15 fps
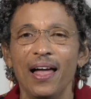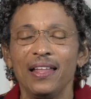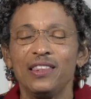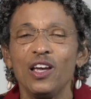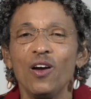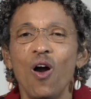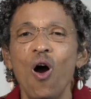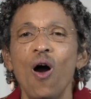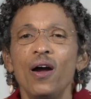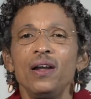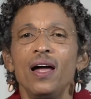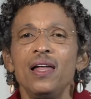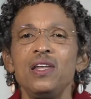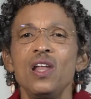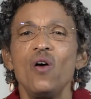There
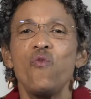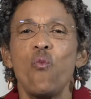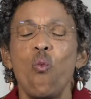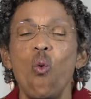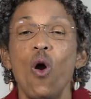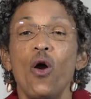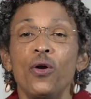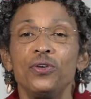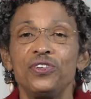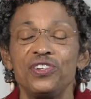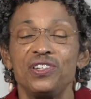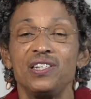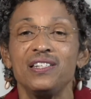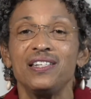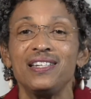aren't enough
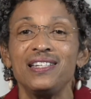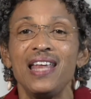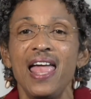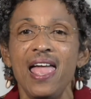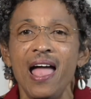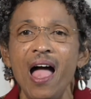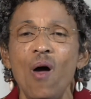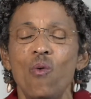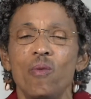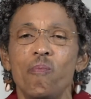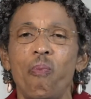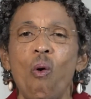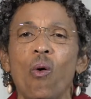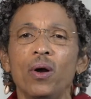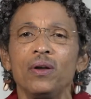words to say how
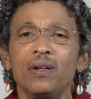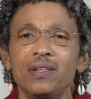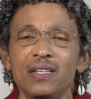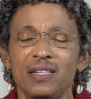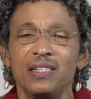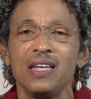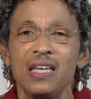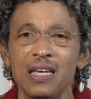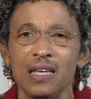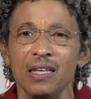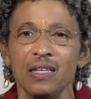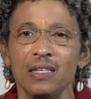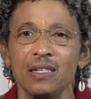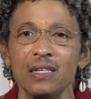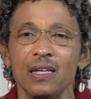important this
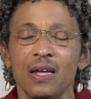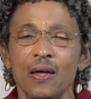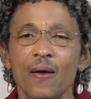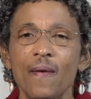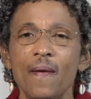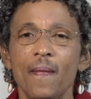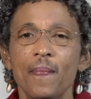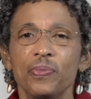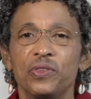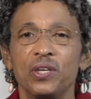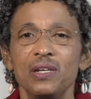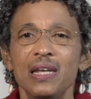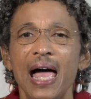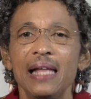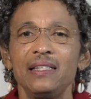is.
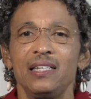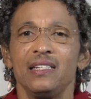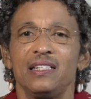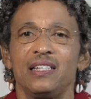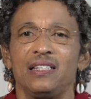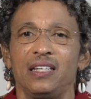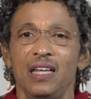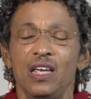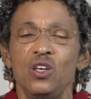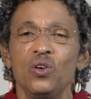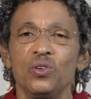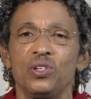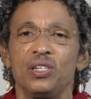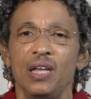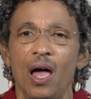Not to see
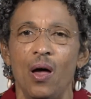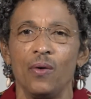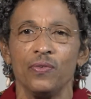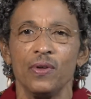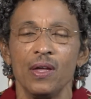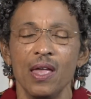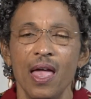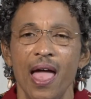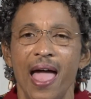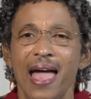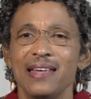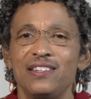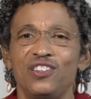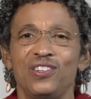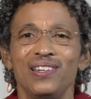yourself
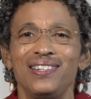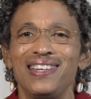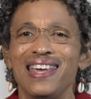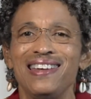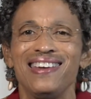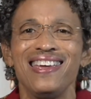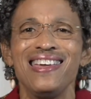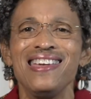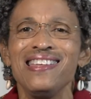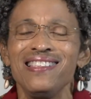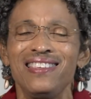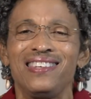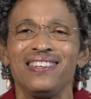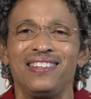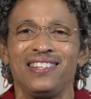as just an
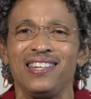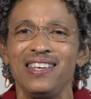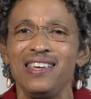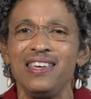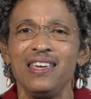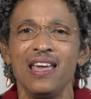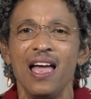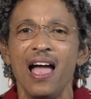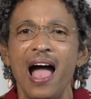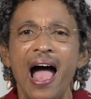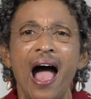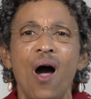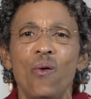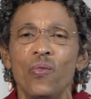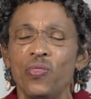entity
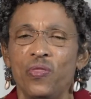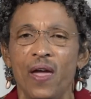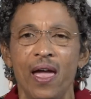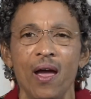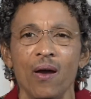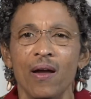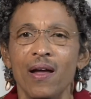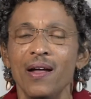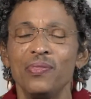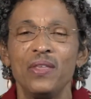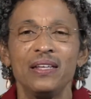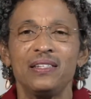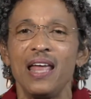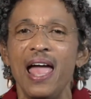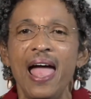out there
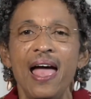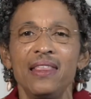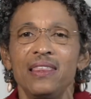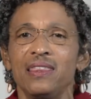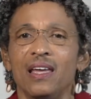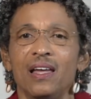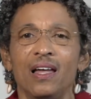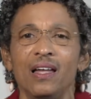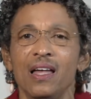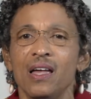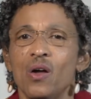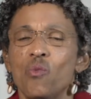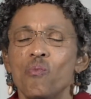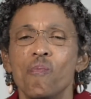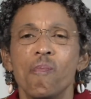that's at the
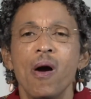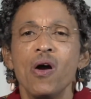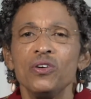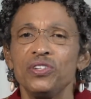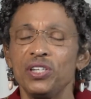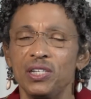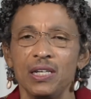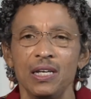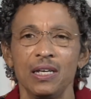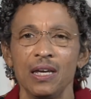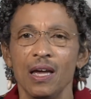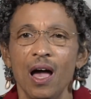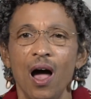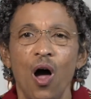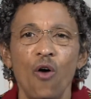
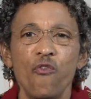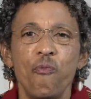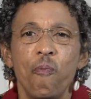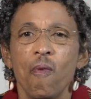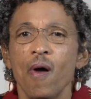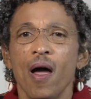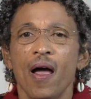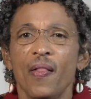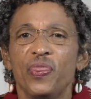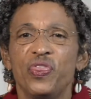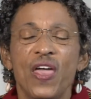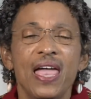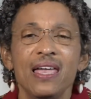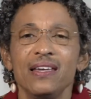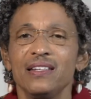mercy of
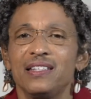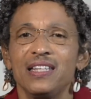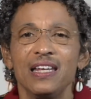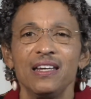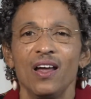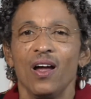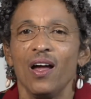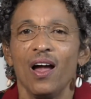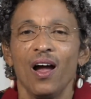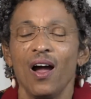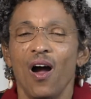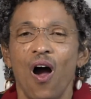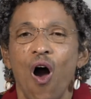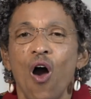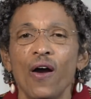things that
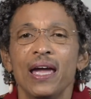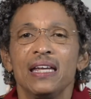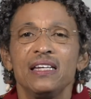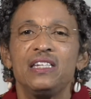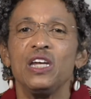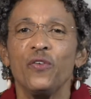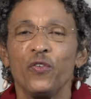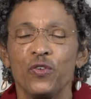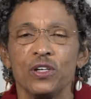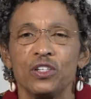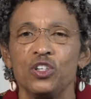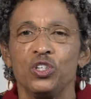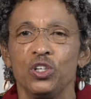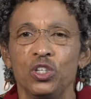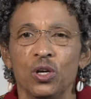are
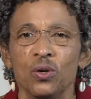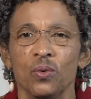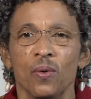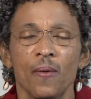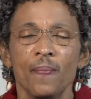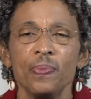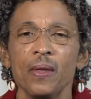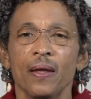indifferent to you.